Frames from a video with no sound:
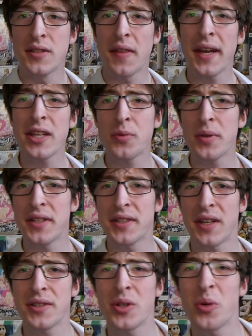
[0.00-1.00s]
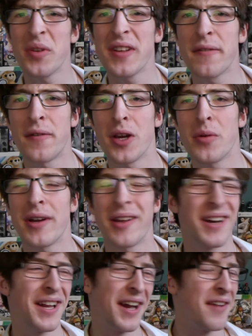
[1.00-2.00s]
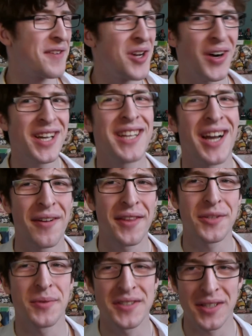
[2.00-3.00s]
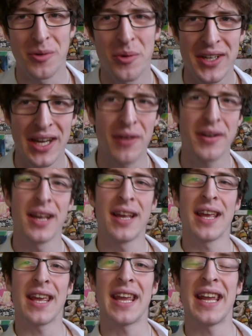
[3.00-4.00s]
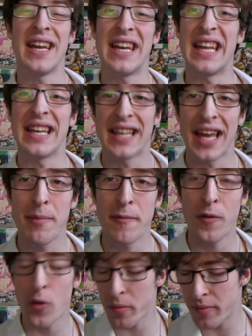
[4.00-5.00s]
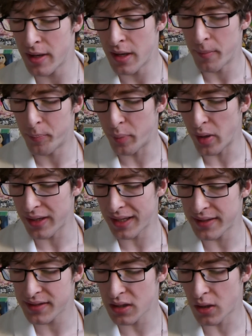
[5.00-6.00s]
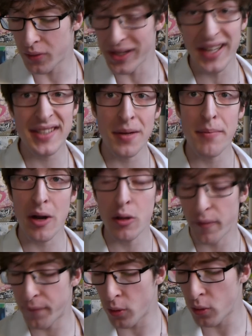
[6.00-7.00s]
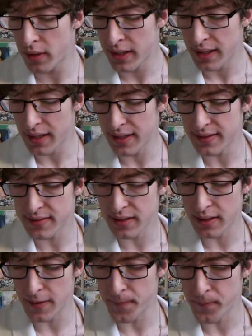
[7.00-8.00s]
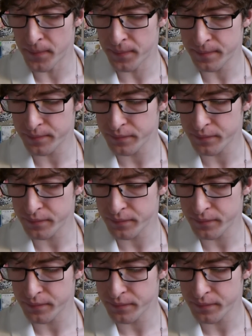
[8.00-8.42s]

So the next one is also a really funny one. I have no idea how this one's gonna work out in game form, but it's called, and it's a mouthful, it's Kikaishikaki